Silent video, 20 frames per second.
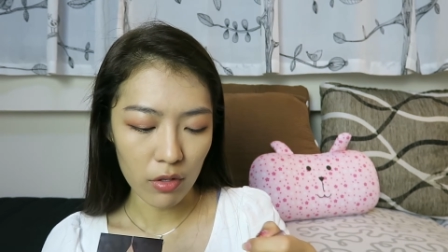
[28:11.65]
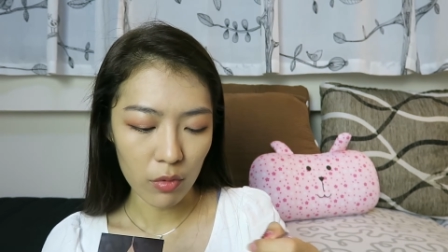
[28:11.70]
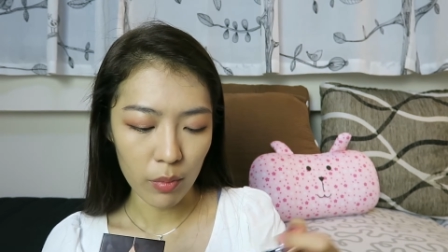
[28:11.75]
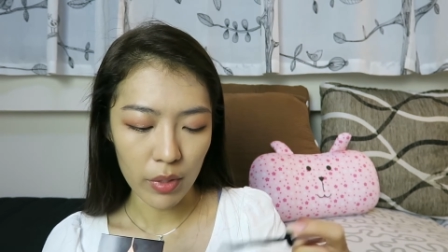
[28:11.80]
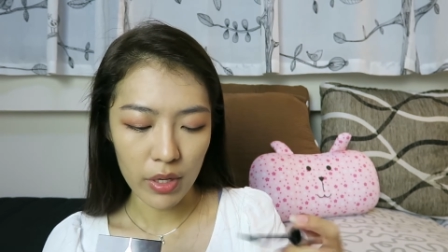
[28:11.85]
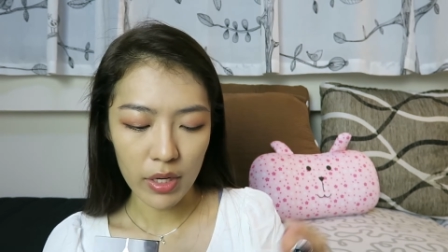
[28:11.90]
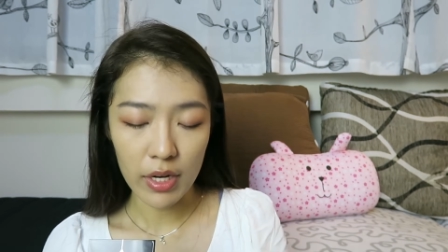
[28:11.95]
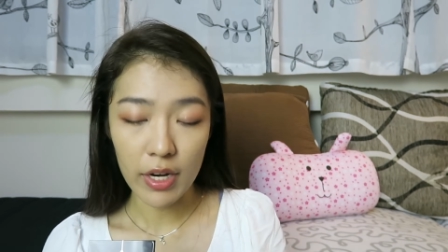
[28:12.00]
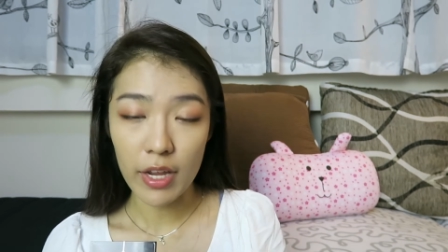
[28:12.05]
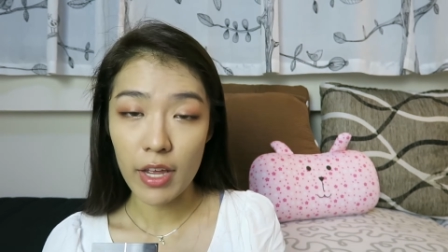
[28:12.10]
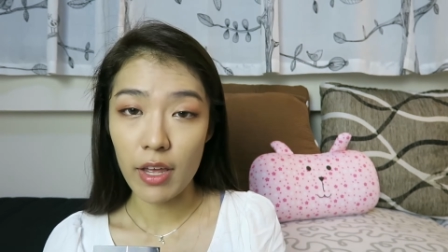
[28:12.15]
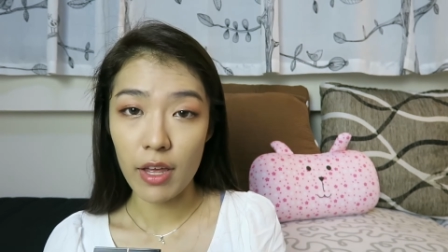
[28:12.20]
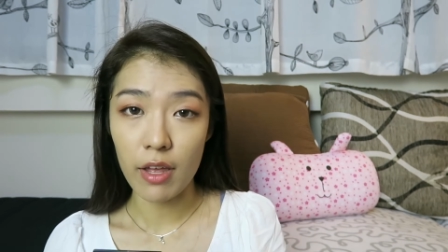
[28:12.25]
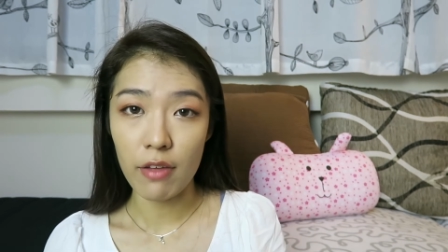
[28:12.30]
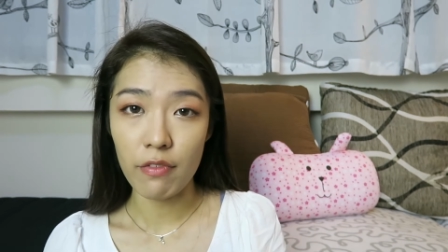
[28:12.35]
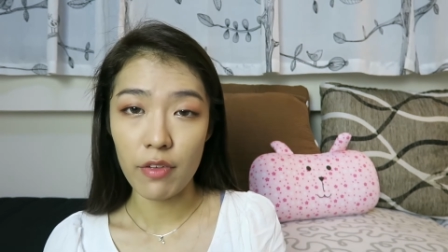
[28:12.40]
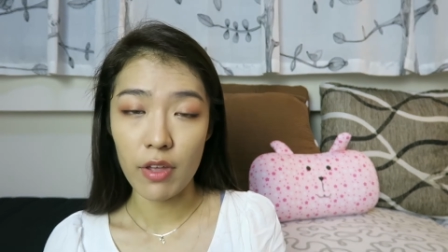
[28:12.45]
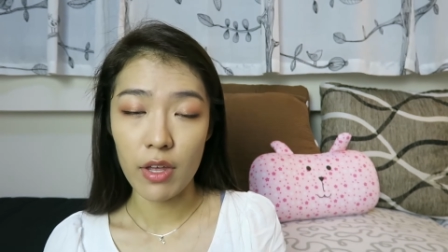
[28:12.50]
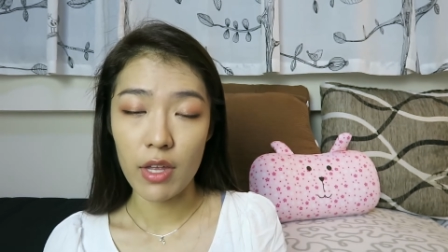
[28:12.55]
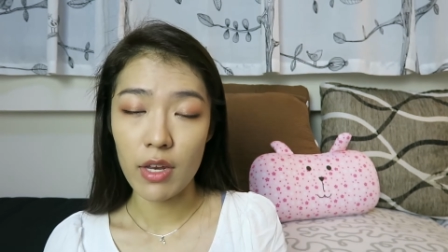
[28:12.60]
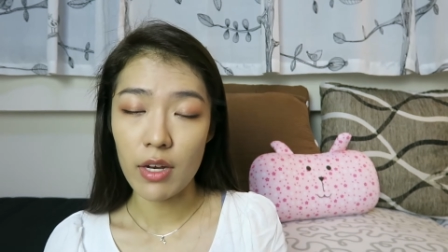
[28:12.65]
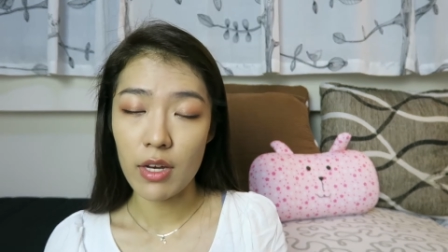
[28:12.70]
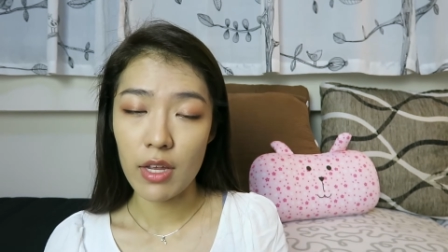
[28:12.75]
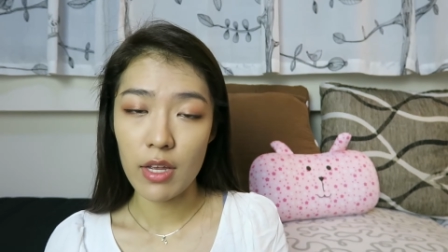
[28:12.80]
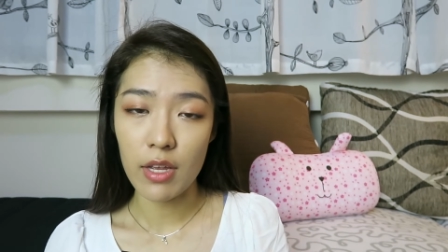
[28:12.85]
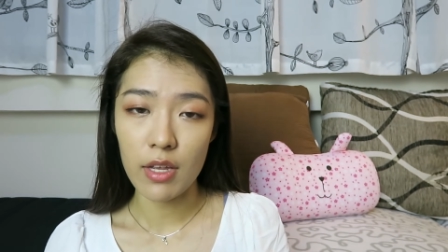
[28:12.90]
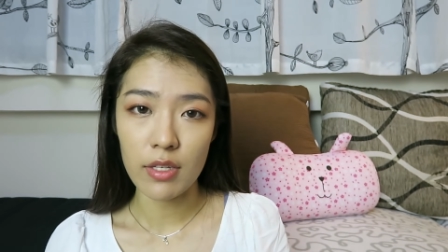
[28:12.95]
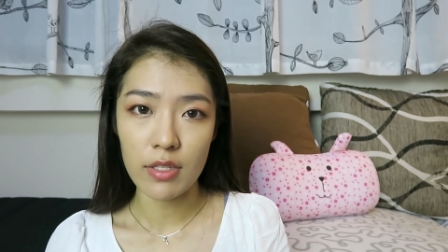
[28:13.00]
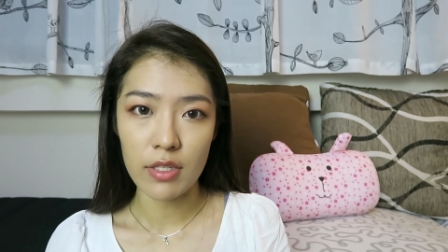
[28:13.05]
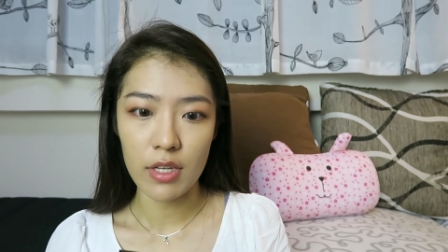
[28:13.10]
The one that I have in
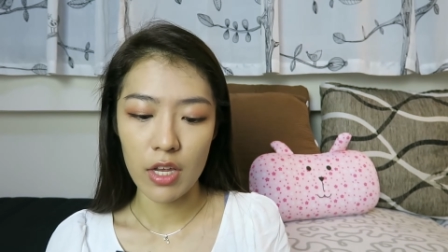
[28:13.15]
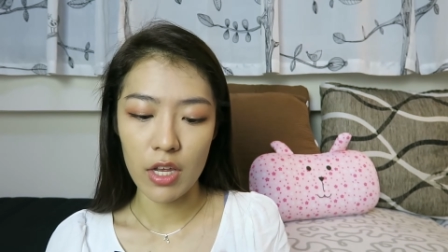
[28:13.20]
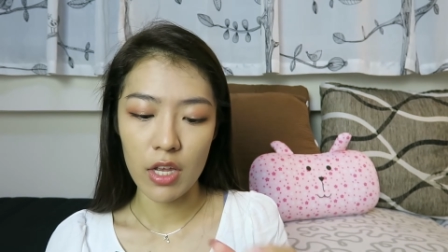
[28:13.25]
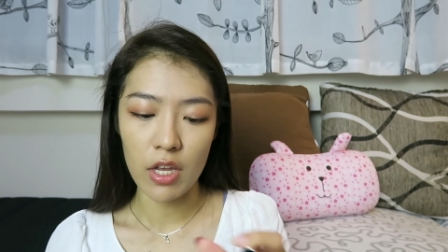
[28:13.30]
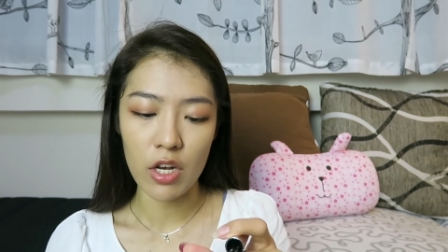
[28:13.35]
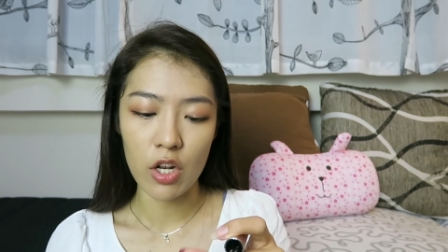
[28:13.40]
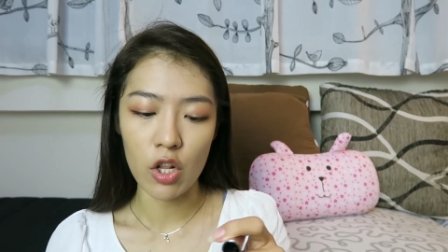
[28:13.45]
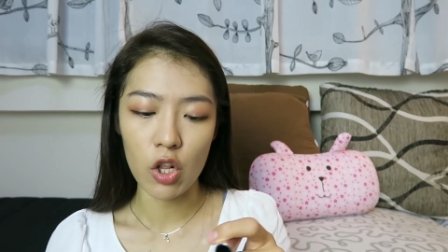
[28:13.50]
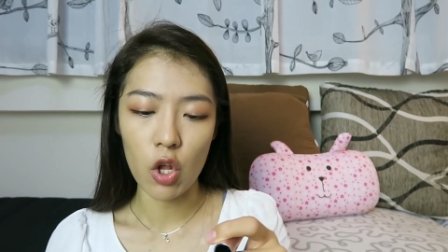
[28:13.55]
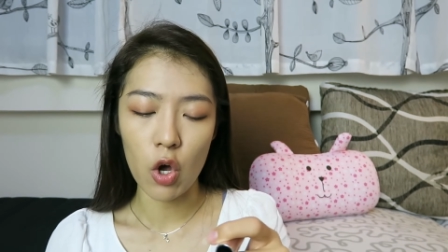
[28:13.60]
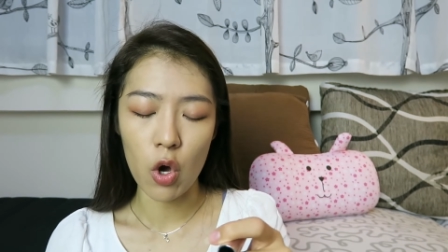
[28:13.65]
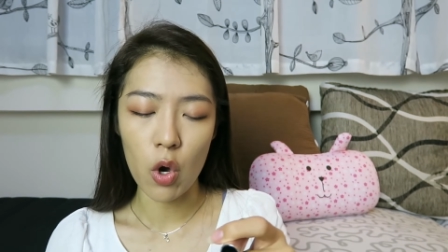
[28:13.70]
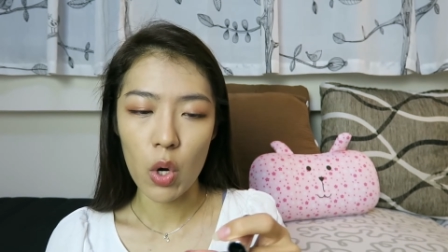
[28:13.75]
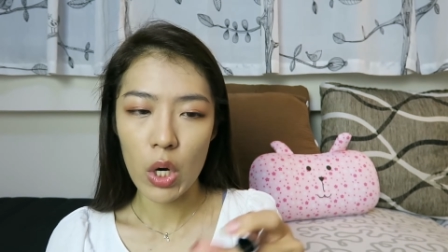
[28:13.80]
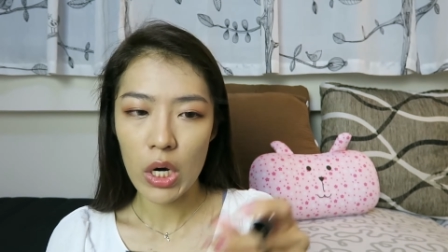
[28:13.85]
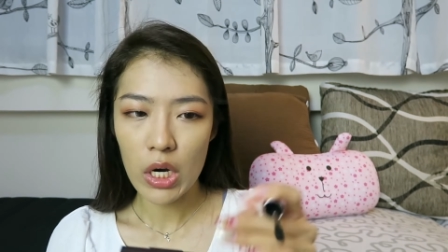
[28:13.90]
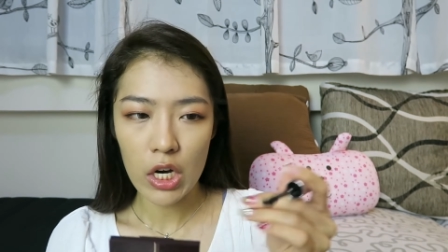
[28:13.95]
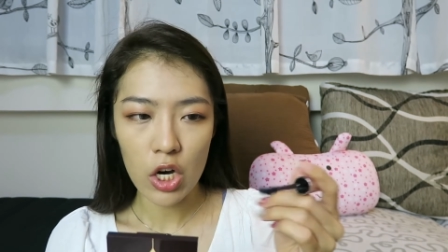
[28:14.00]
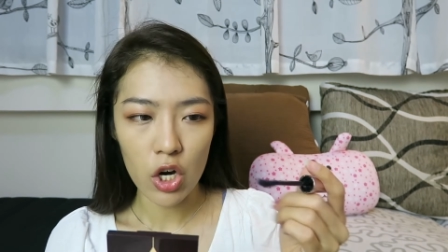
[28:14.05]
is in long